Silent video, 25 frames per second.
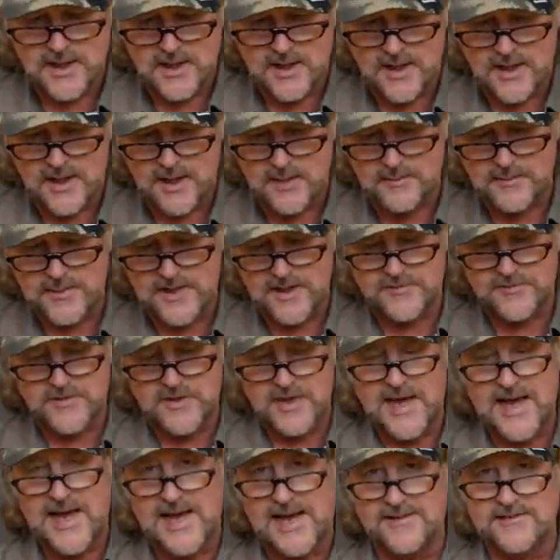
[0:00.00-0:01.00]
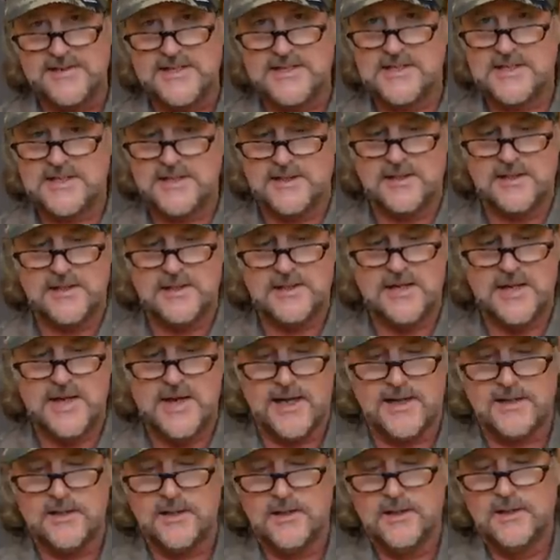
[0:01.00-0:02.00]
If you haven't seen it
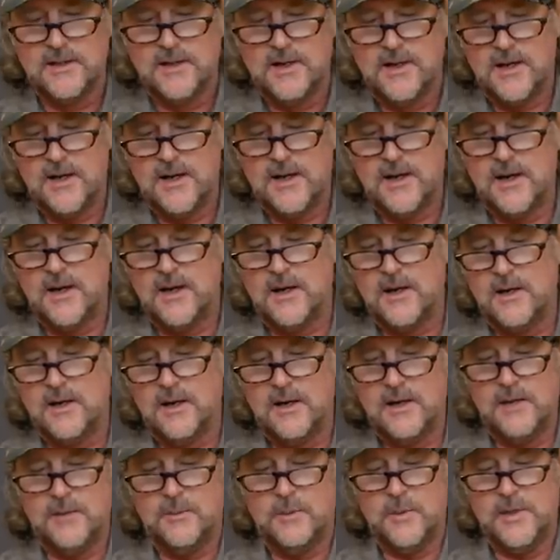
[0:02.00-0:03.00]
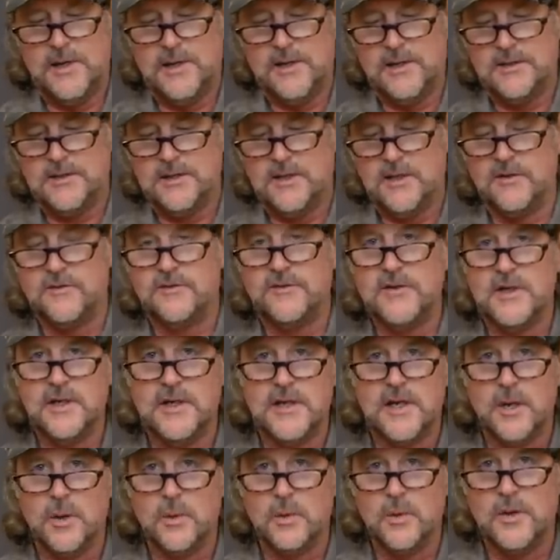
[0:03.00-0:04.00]
yet, we did a
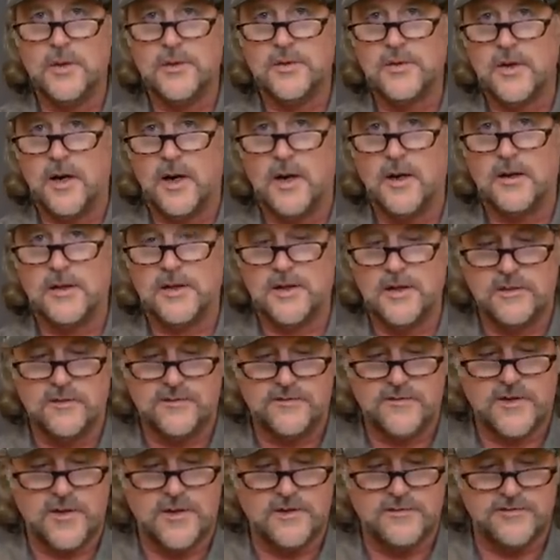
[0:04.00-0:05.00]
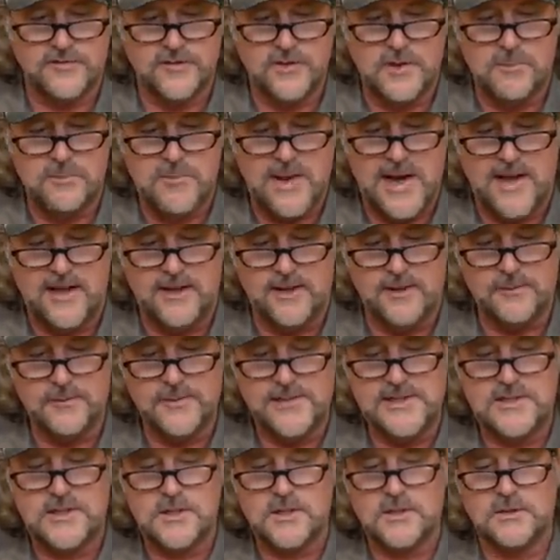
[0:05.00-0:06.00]
video with our good friend Flip Pallet
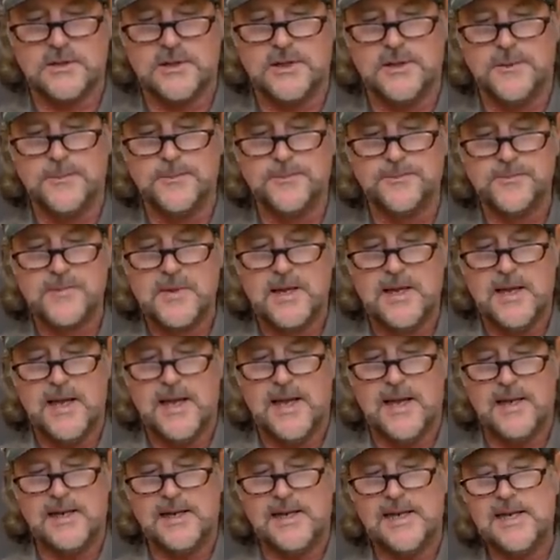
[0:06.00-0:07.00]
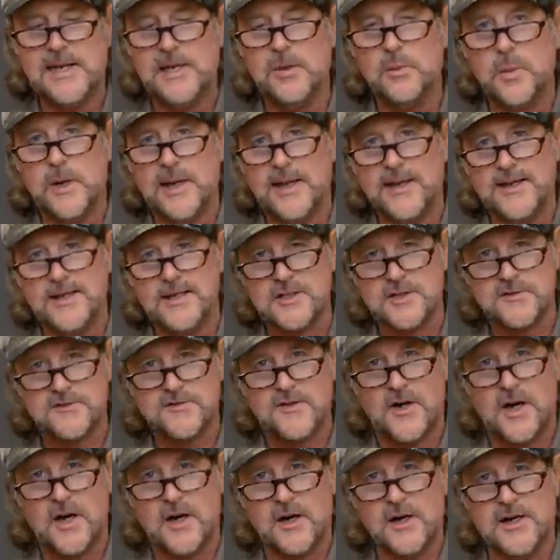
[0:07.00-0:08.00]
recently, and he went as
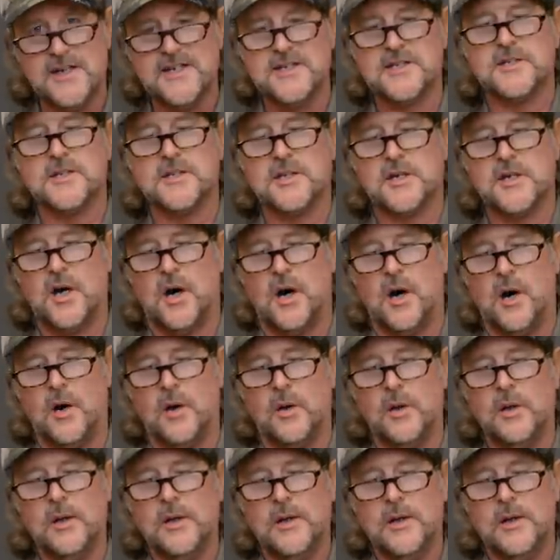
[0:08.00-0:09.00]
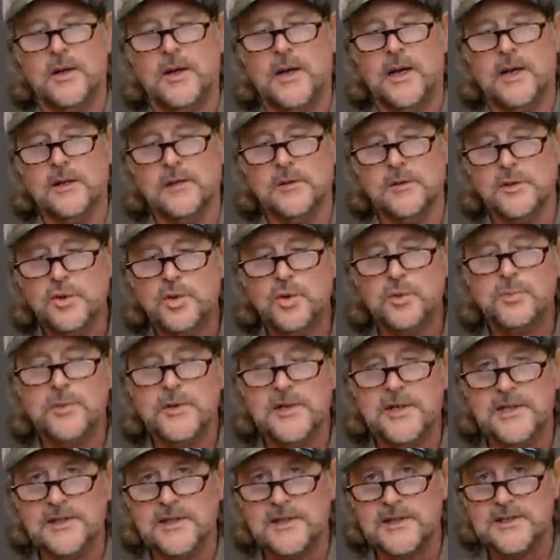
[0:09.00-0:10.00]
far as to call a loop
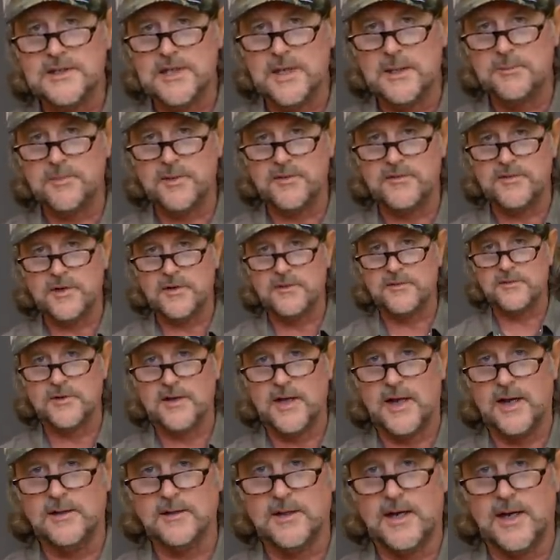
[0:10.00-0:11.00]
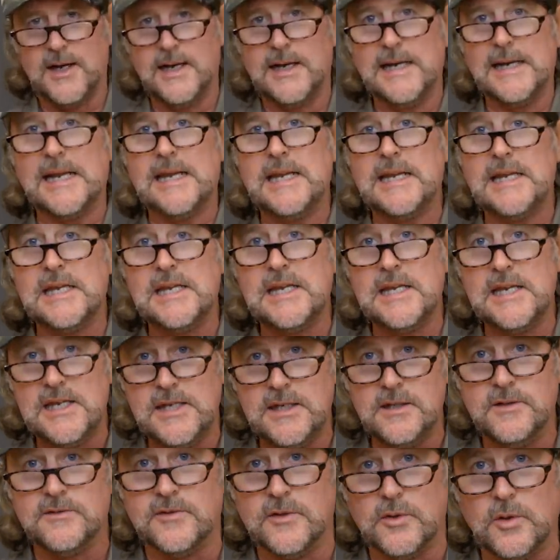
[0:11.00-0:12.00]
in the tip of your fly line
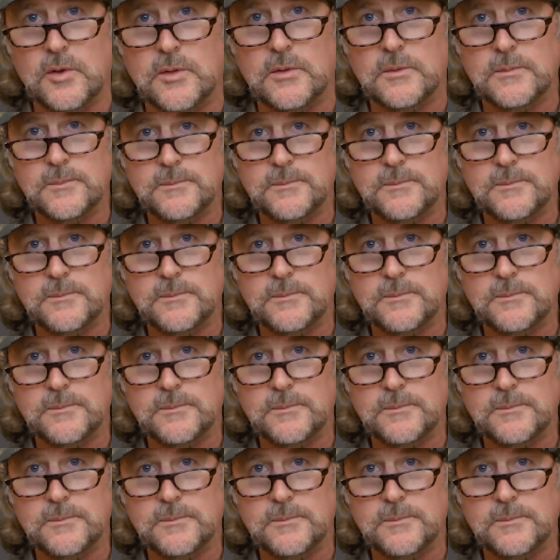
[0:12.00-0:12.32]
evil.